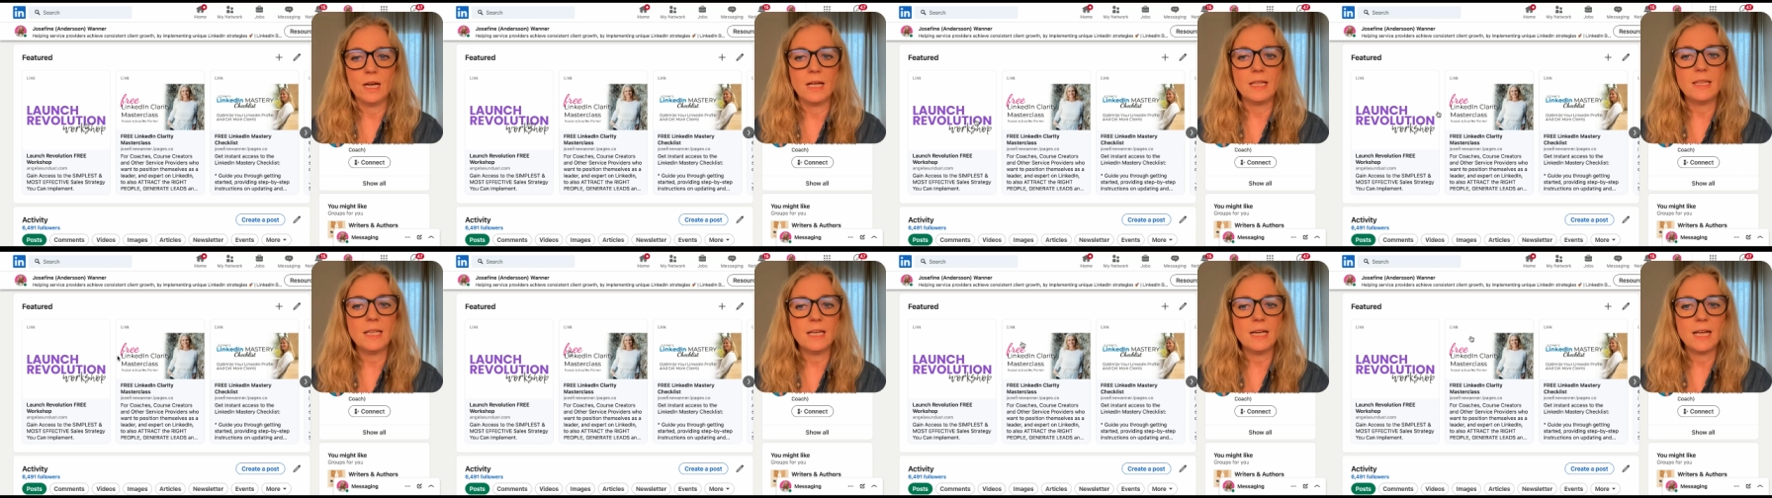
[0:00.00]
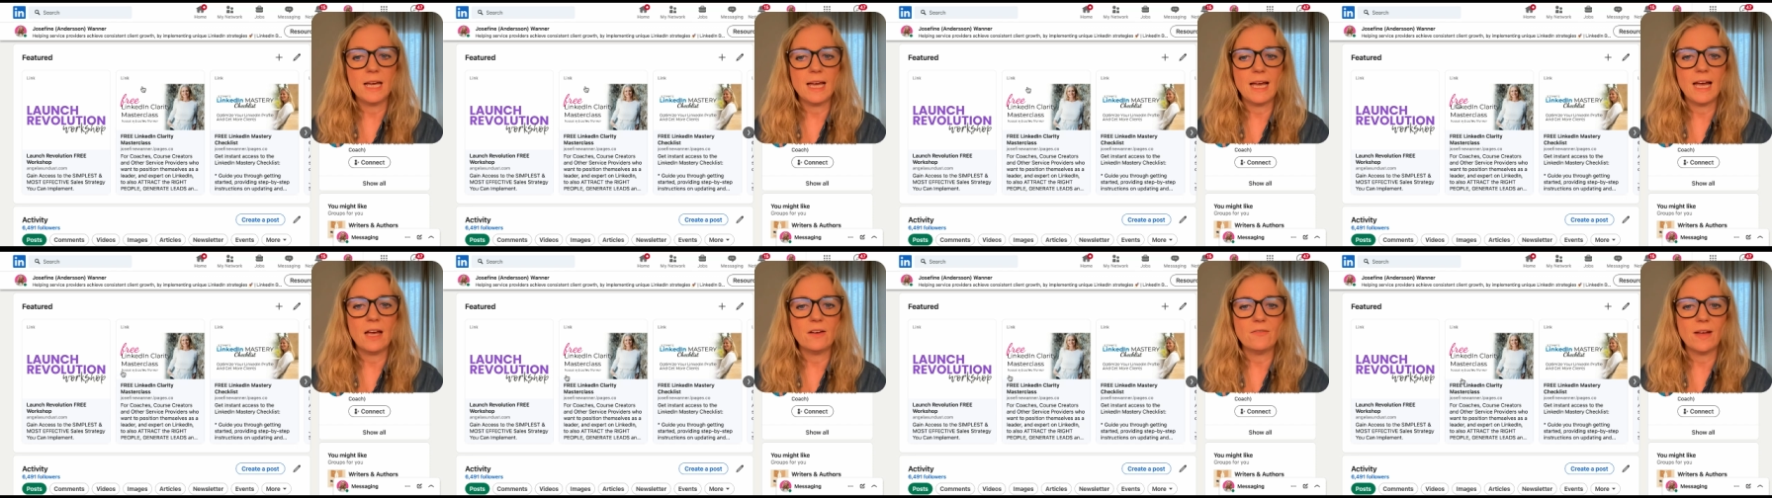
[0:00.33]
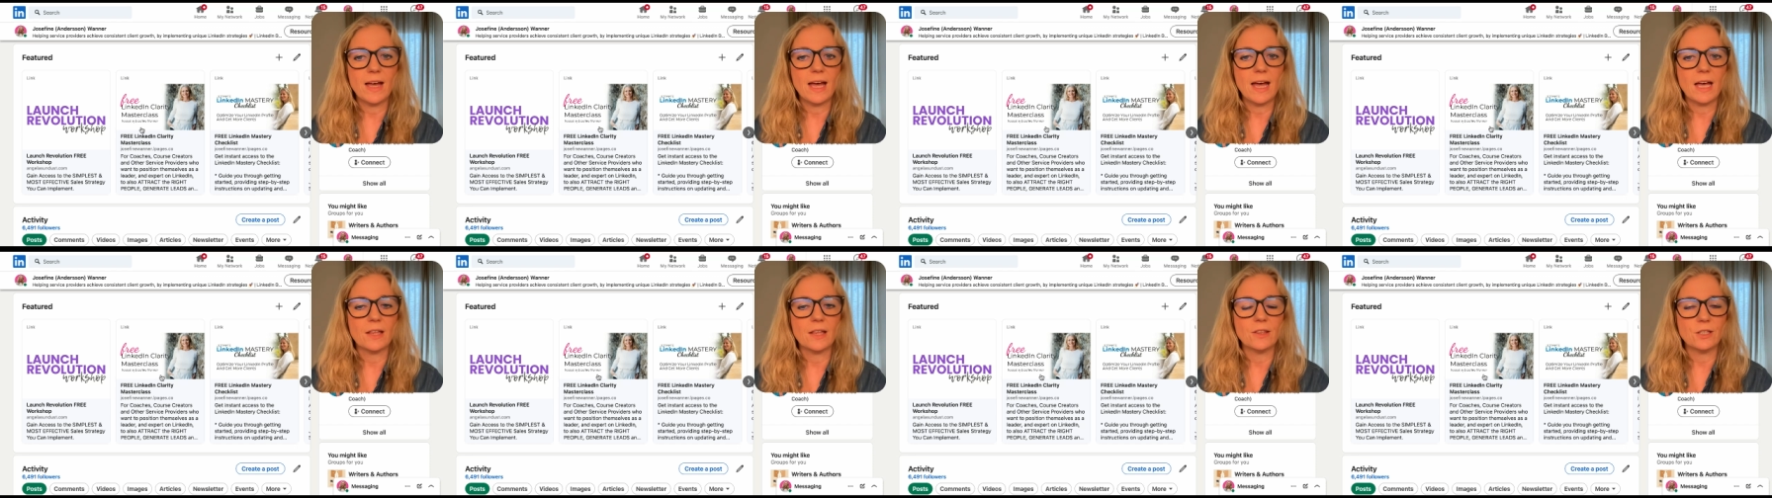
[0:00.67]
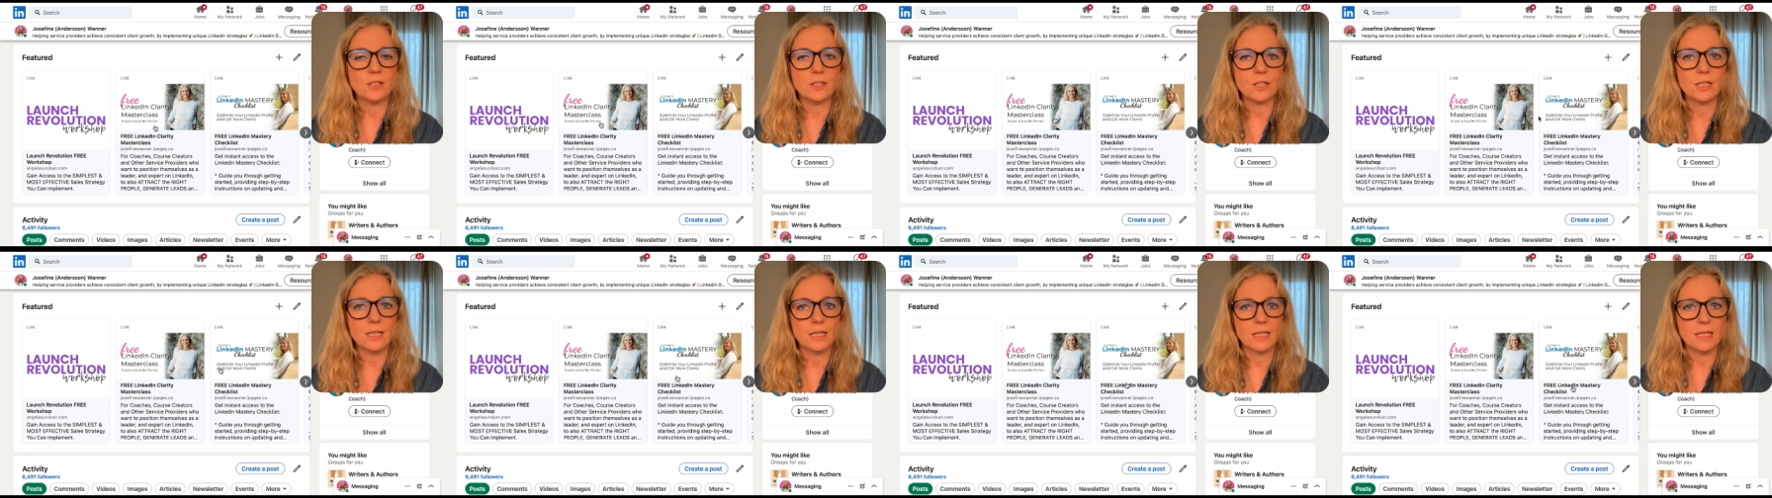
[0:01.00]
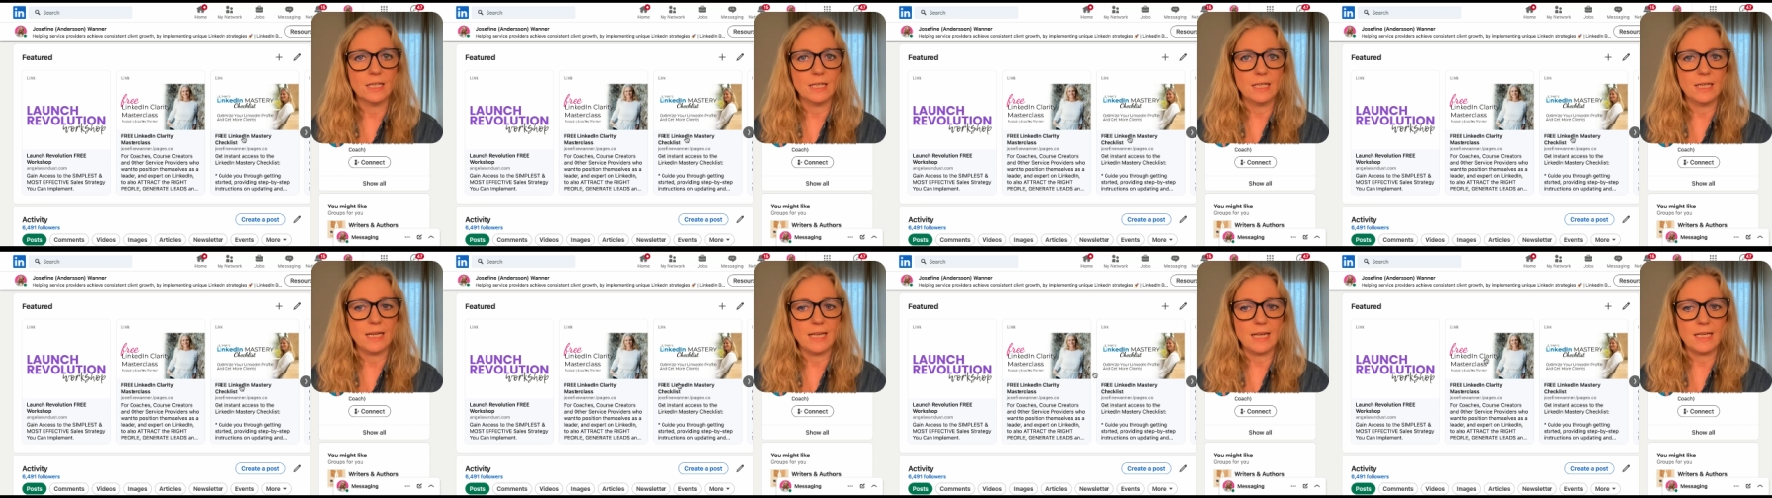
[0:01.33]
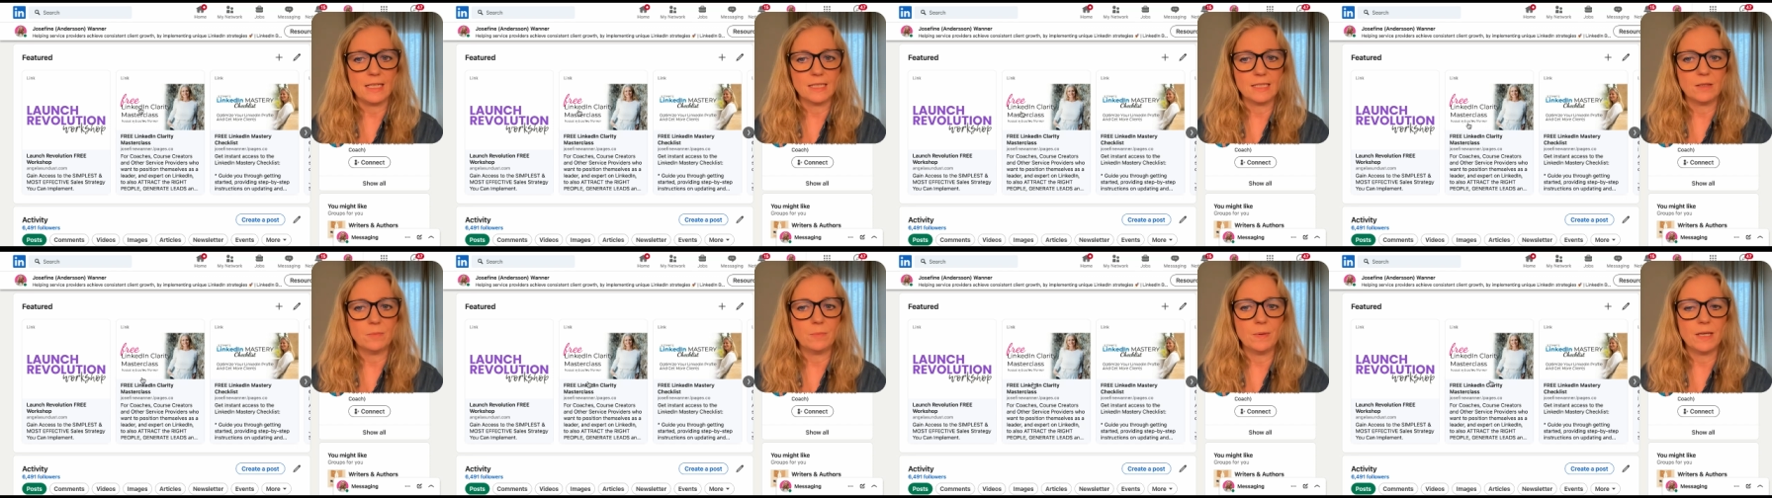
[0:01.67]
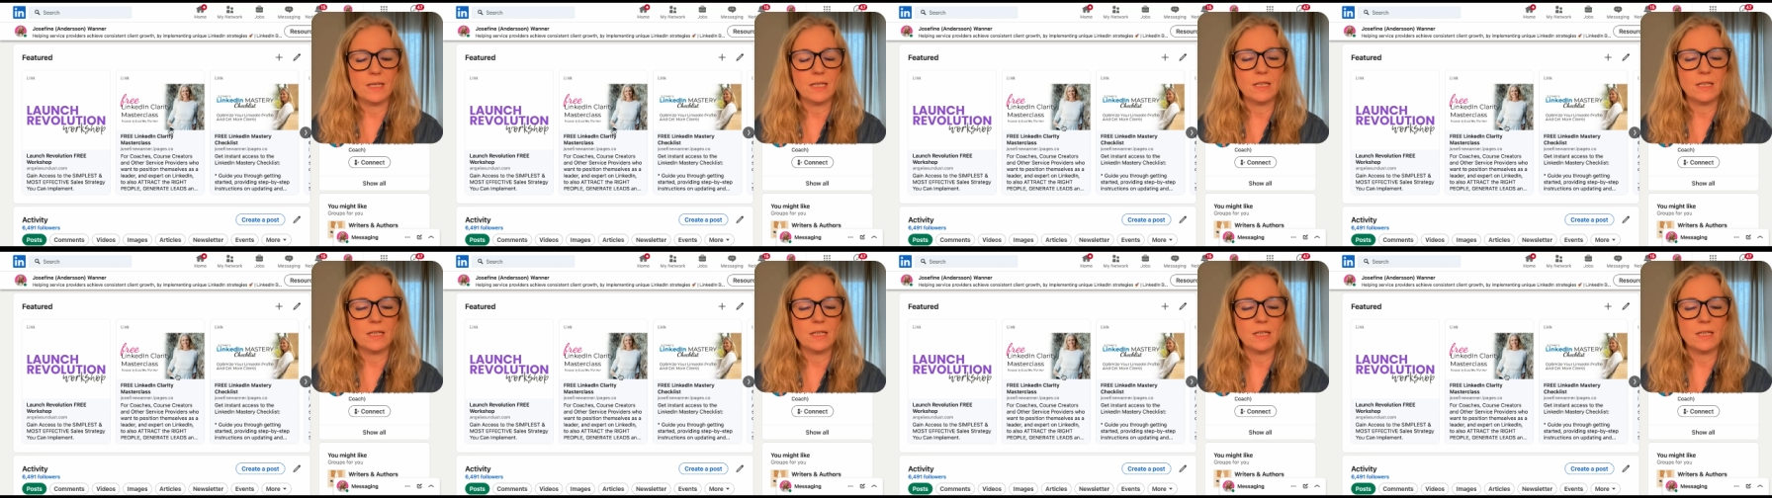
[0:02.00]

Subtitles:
And then I have other links,